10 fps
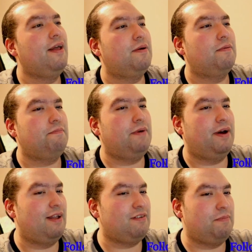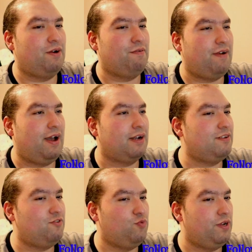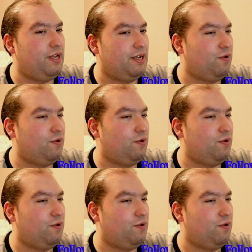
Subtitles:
but as a matter of fact, he's winning, or